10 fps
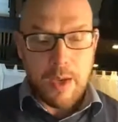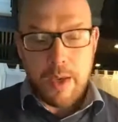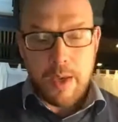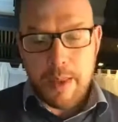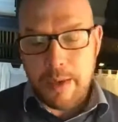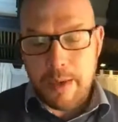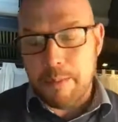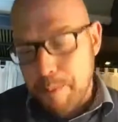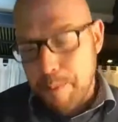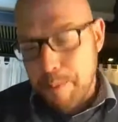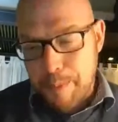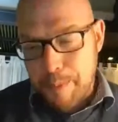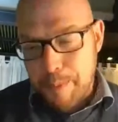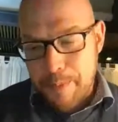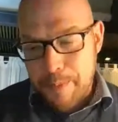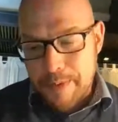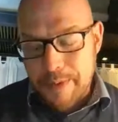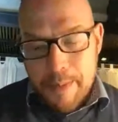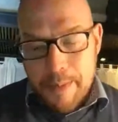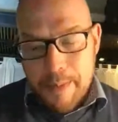then
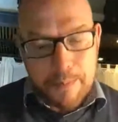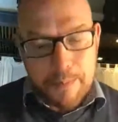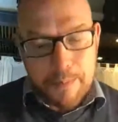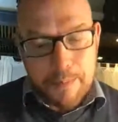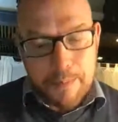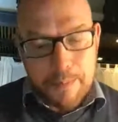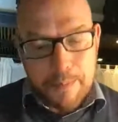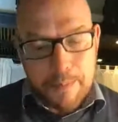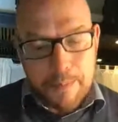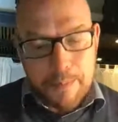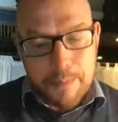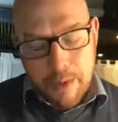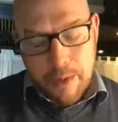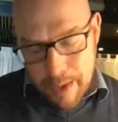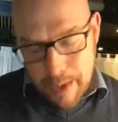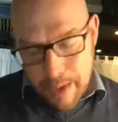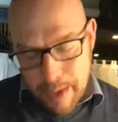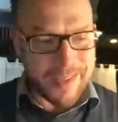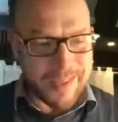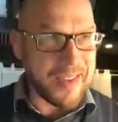some, like you suggested,
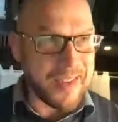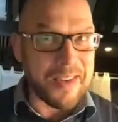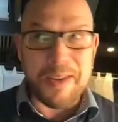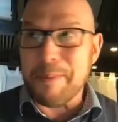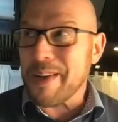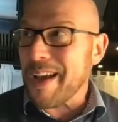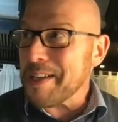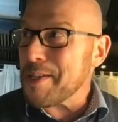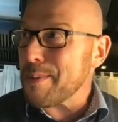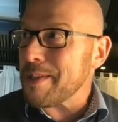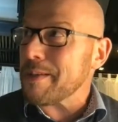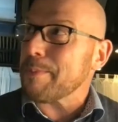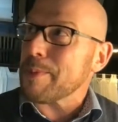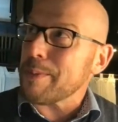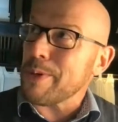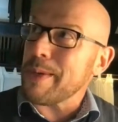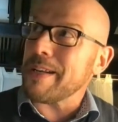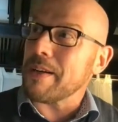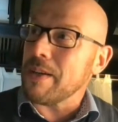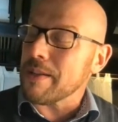and I need to be diplomatic
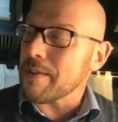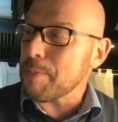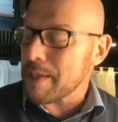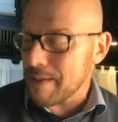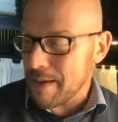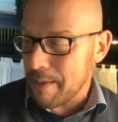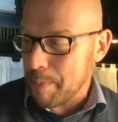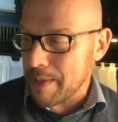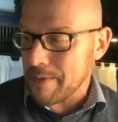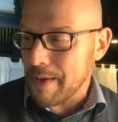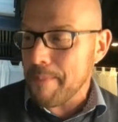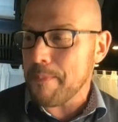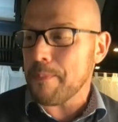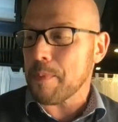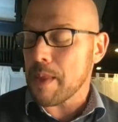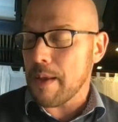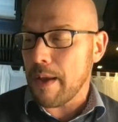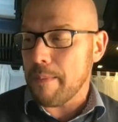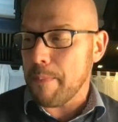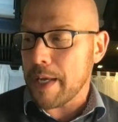around this, but some
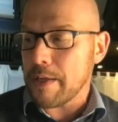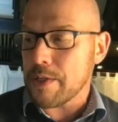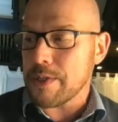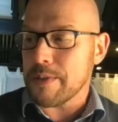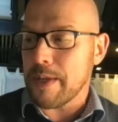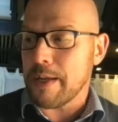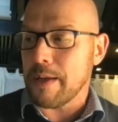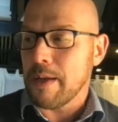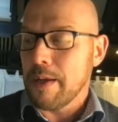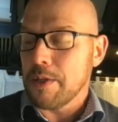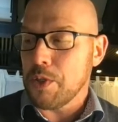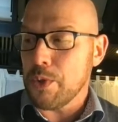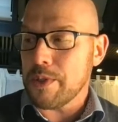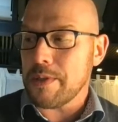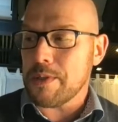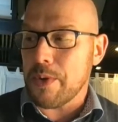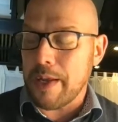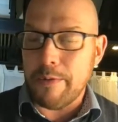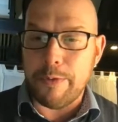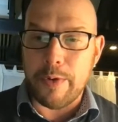managers then use this to
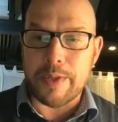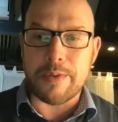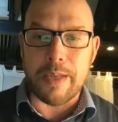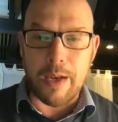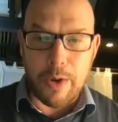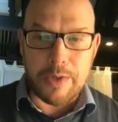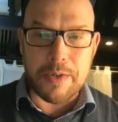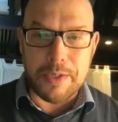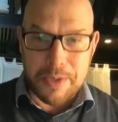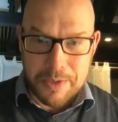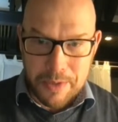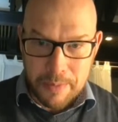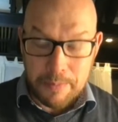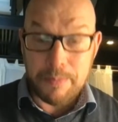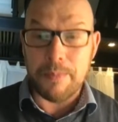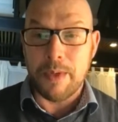influence their lottery system,